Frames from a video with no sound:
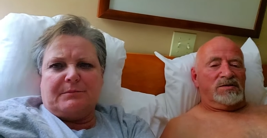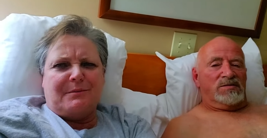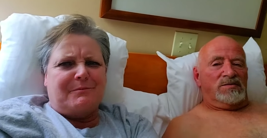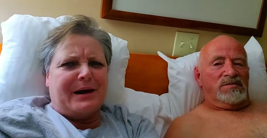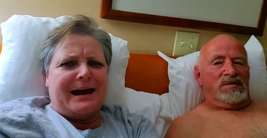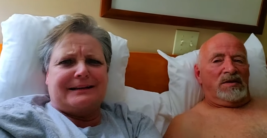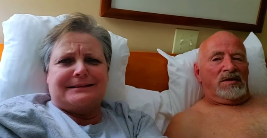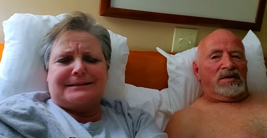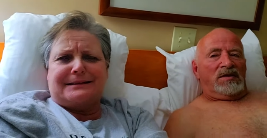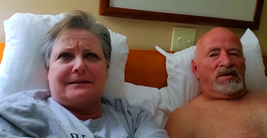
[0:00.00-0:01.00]
Speaker 1: my back is
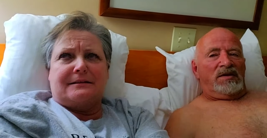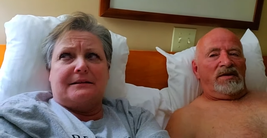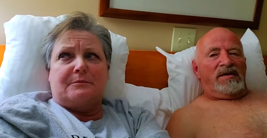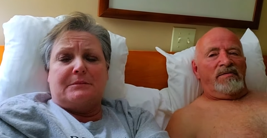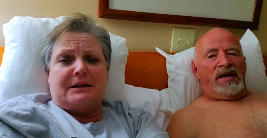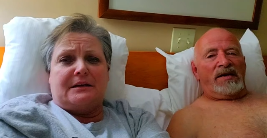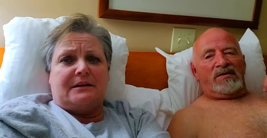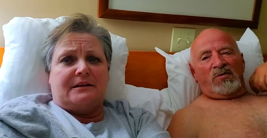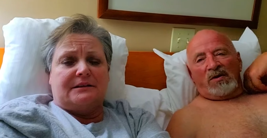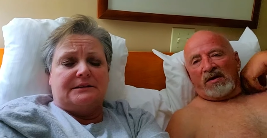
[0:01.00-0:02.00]
killing and me. back to
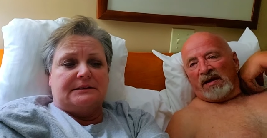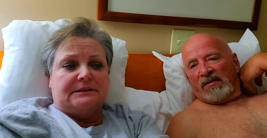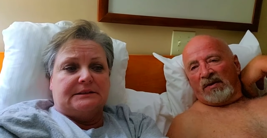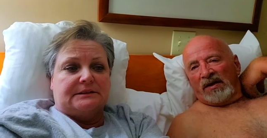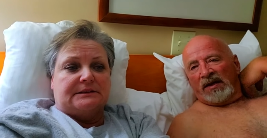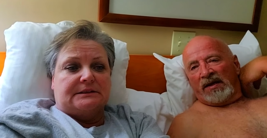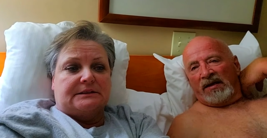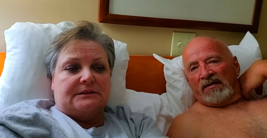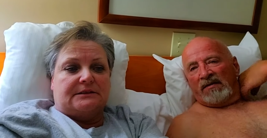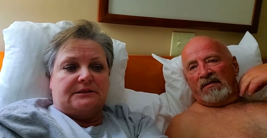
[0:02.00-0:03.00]
work again Monday,
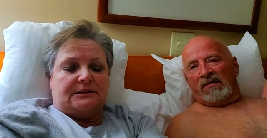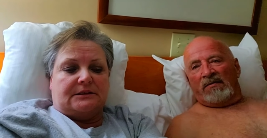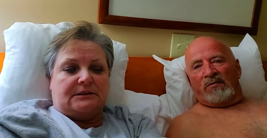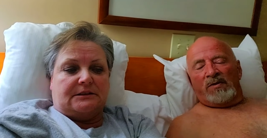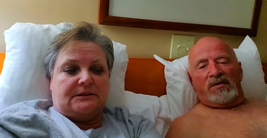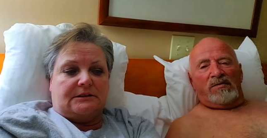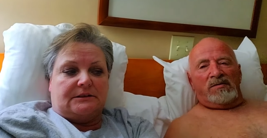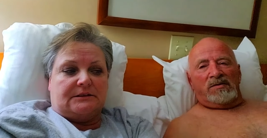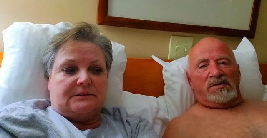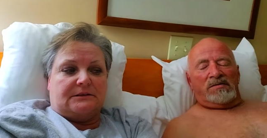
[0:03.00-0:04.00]
and off we go.
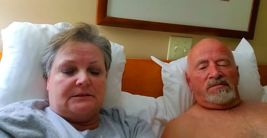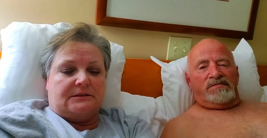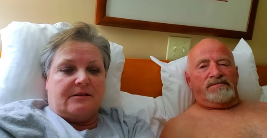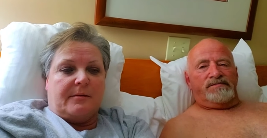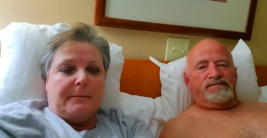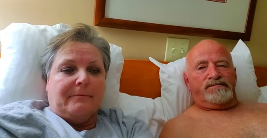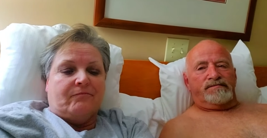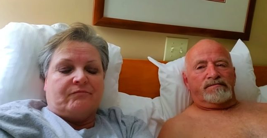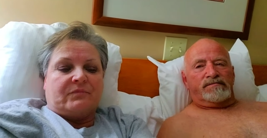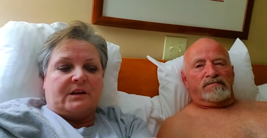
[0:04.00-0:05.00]
So.
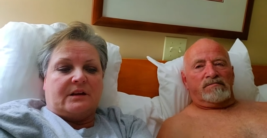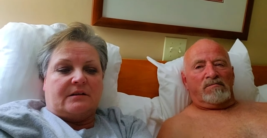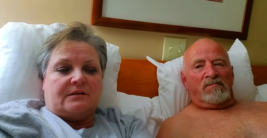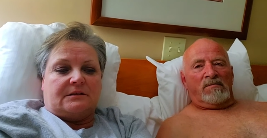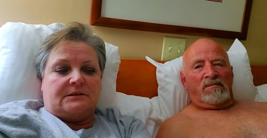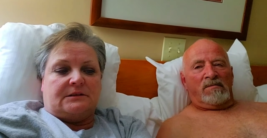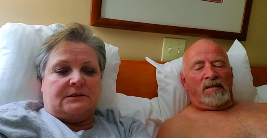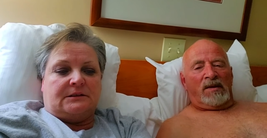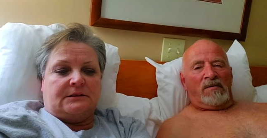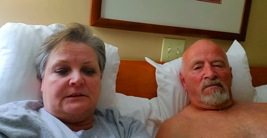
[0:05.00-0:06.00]
Yeah.
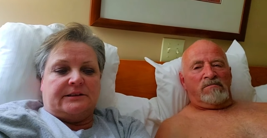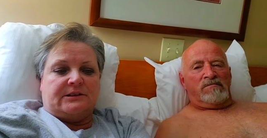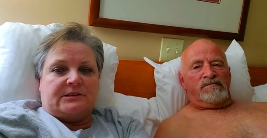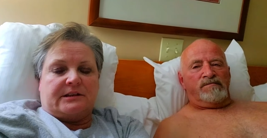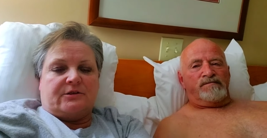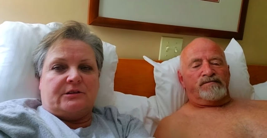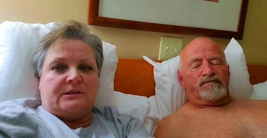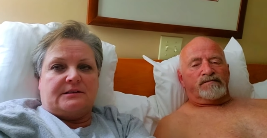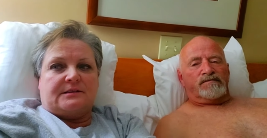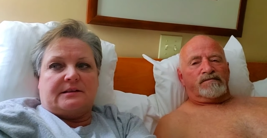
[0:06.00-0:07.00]
Speaker 2: I just I couldn't
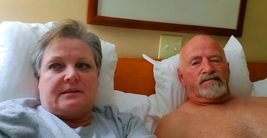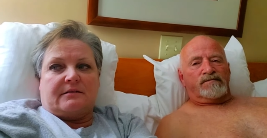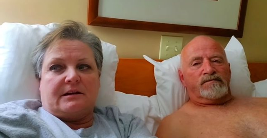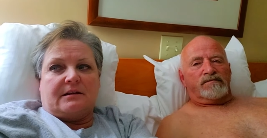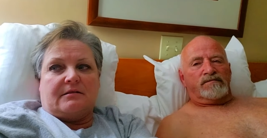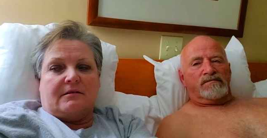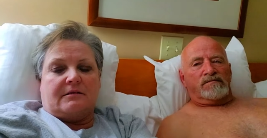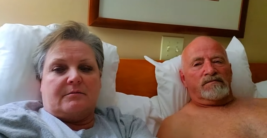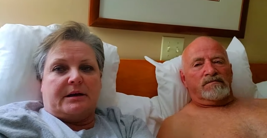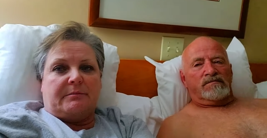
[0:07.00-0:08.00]
sit there any
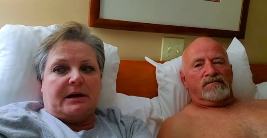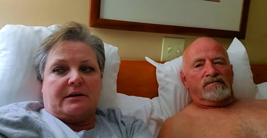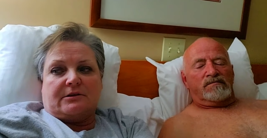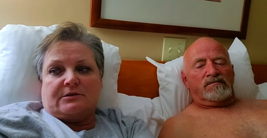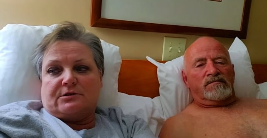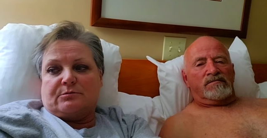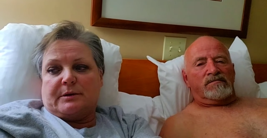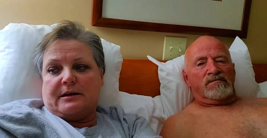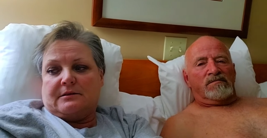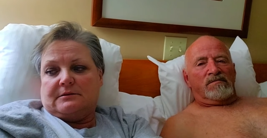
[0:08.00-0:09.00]
longer. My back hurt too
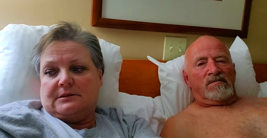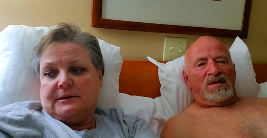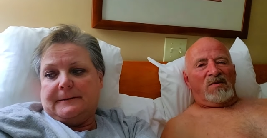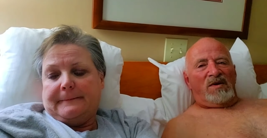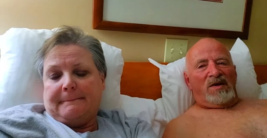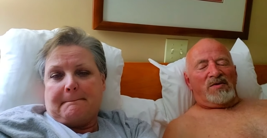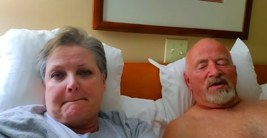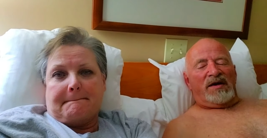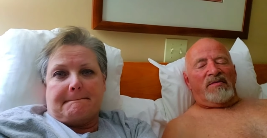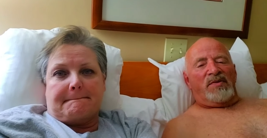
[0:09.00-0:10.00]
bad.
Speaker 1: I was
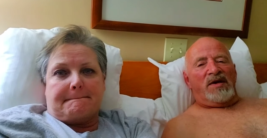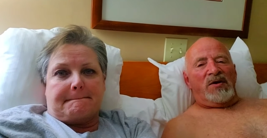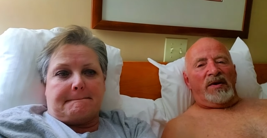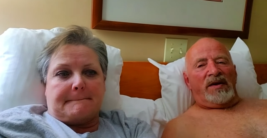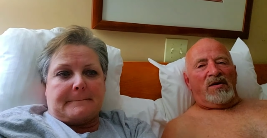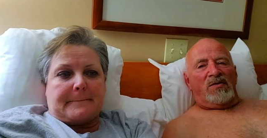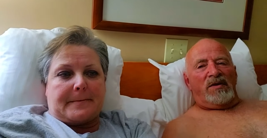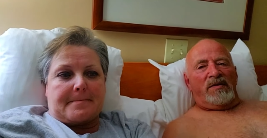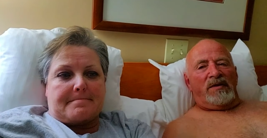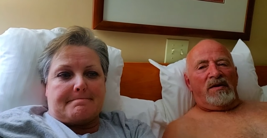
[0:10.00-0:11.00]
kind of petering out. We
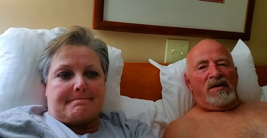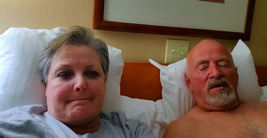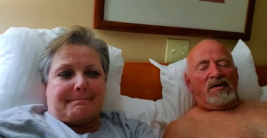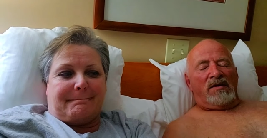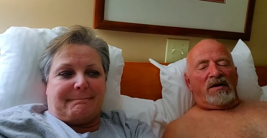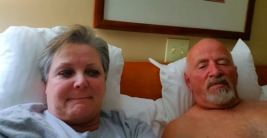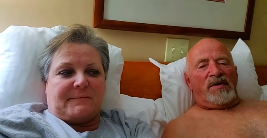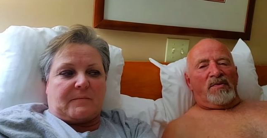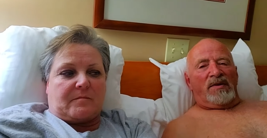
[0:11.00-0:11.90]
were a lot of people